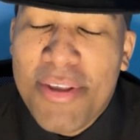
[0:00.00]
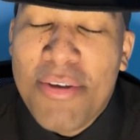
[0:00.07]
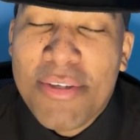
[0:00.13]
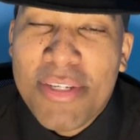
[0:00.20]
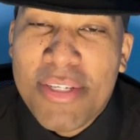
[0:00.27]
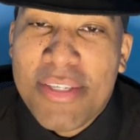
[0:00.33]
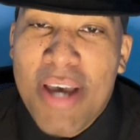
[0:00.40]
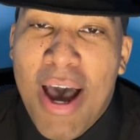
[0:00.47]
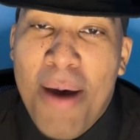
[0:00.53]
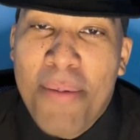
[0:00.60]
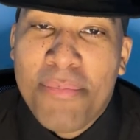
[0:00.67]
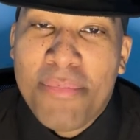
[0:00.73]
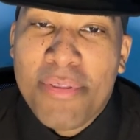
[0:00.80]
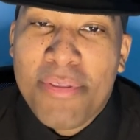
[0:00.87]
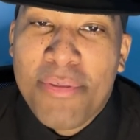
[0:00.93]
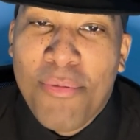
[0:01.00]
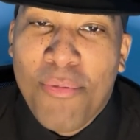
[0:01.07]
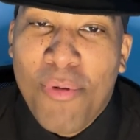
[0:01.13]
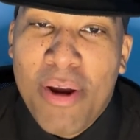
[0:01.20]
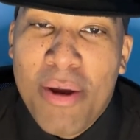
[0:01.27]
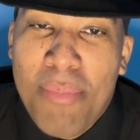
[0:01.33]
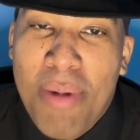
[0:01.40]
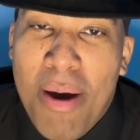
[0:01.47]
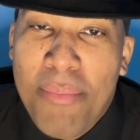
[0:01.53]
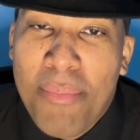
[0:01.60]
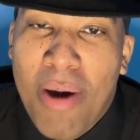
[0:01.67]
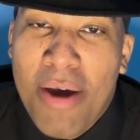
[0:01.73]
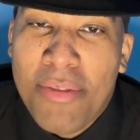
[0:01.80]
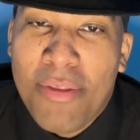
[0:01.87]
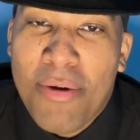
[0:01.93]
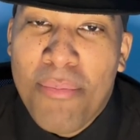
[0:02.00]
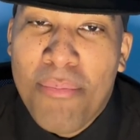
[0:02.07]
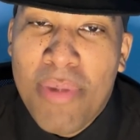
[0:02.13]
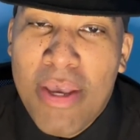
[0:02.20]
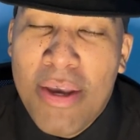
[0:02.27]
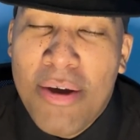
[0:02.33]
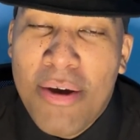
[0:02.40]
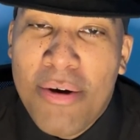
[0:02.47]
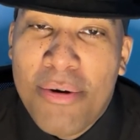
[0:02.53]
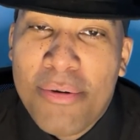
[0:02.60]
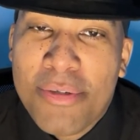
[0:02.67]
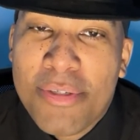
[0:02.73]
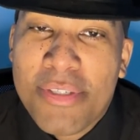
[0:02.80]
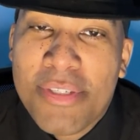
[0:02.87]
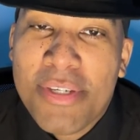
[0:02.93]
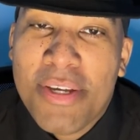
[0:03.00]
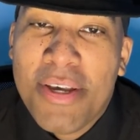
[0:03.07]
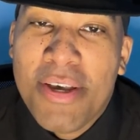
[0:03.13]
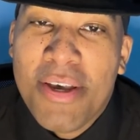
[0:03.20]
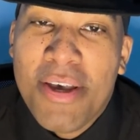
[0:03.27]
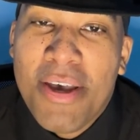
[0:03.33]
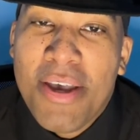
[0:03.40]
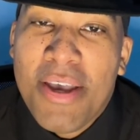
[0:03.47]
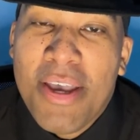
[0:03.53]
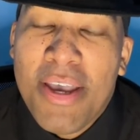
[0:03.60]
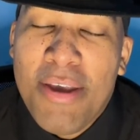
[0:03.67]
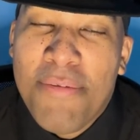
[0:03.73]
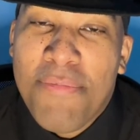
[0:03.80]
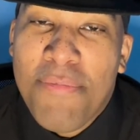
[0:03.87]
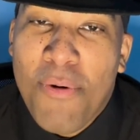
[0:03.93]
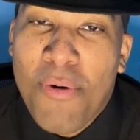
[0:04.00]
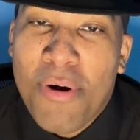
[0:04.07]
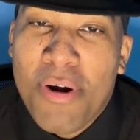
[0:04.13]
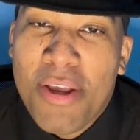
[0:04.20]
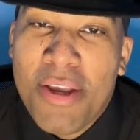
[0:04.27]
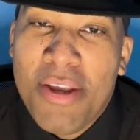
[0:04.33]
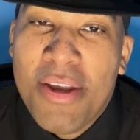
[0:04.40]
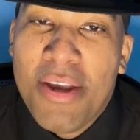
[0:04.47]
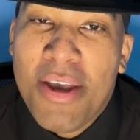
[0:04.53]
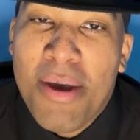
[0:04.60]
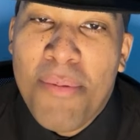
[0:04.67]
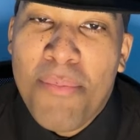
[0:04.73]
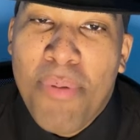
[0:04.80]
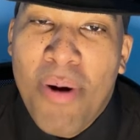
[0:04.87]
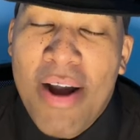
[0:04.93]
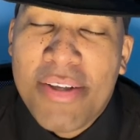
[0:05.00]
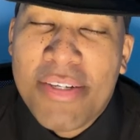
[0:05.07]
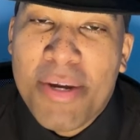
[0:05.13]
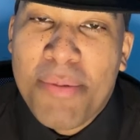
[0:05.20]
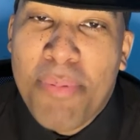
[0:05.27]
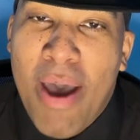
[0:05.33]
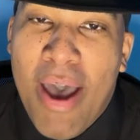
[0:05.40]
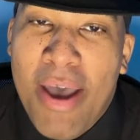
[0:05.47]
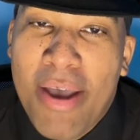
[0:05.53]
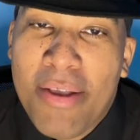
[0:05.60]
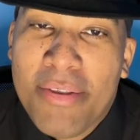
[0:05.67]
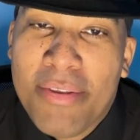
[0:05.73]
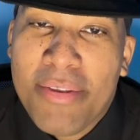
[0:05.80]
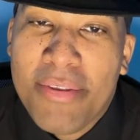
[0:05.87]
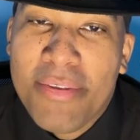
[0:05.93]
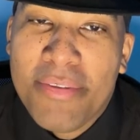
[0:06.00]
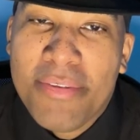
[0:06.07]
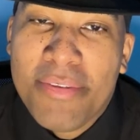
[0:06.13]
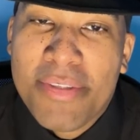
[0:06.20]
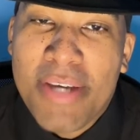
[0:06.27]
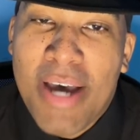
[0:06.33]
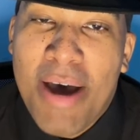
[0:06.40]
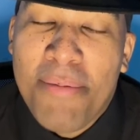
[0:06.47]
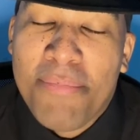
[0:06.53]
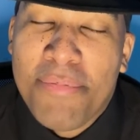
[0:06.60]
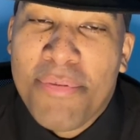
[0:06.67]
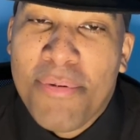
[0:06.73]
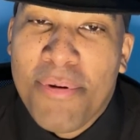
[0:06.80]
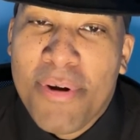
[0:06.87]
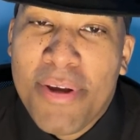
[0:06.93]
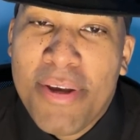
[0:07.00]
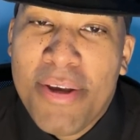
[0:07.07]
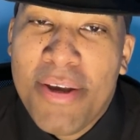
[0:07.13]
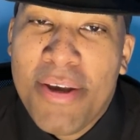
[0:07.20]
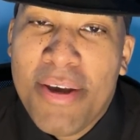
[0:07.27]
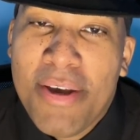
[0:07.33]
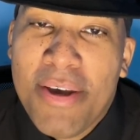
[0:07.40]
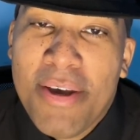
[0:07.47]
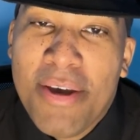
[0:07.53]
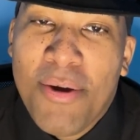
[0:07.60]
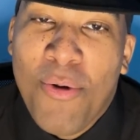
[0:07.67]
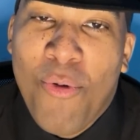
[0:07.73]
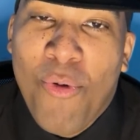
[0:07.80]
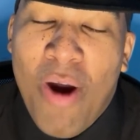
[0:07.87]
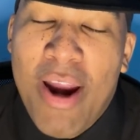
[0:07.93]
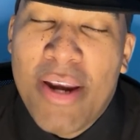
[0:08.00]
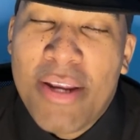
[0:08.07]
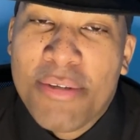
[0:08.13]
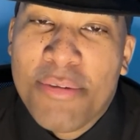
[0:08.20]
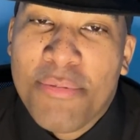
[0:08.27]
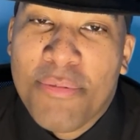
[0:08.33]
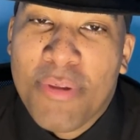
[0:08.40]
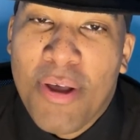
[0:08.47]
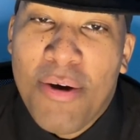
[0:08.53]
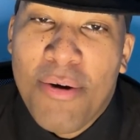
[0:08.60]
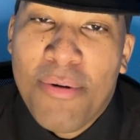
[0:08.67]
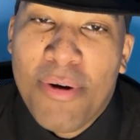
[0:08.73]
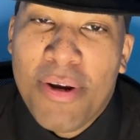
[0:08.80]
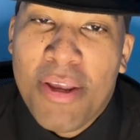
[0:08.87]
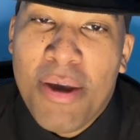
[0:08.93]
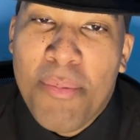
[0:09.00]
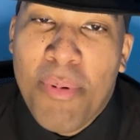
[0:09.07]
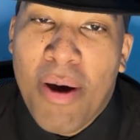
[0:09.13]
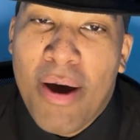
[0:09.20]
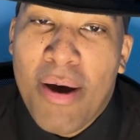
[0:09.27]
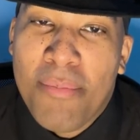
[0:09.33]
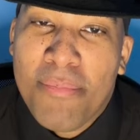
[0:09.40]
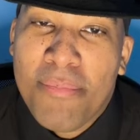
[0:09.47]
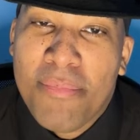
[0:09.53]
are the top 3 in my mind, though. Migos, E40, and Project Pat. Top 3 greatest flow in hip hop.